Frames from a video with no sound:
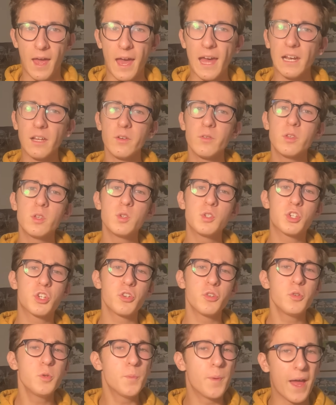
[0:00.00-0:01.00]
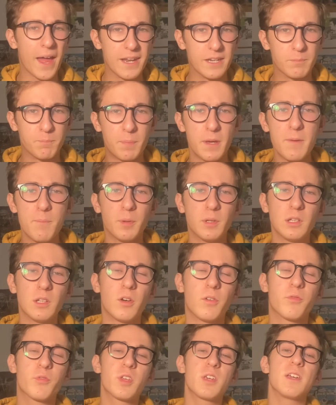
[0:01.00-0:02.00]
Hello YouTube and people
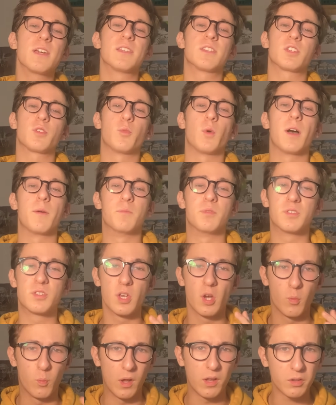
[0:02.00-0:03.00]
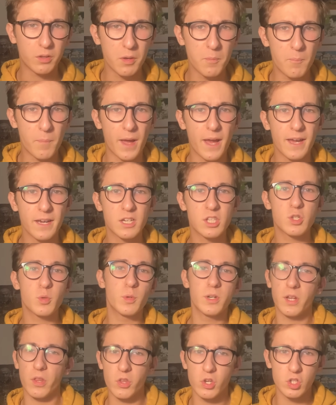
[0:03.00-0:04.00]
of the interwebs, welcome back to
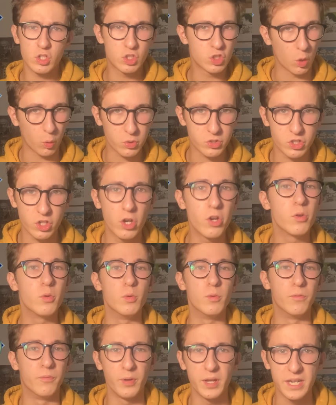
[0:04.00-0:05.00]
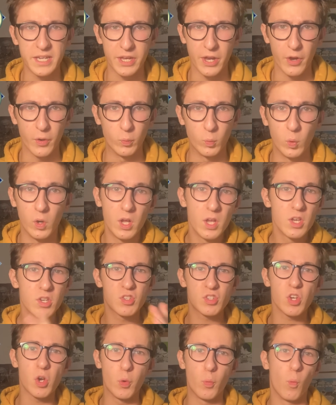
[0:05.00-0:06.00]
another Doctor Who video.
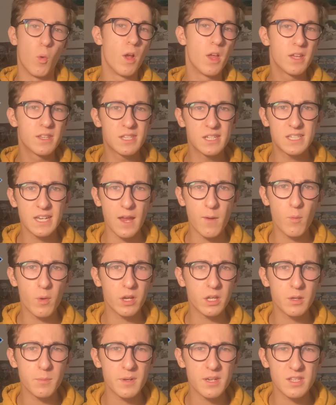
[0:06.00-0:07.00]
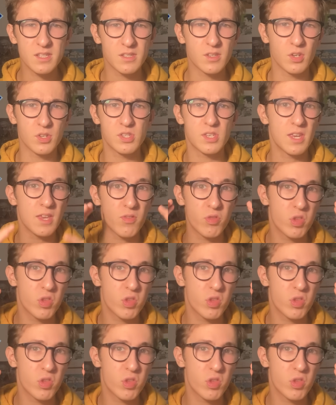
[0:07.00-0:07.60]
So, today we're going to be discussing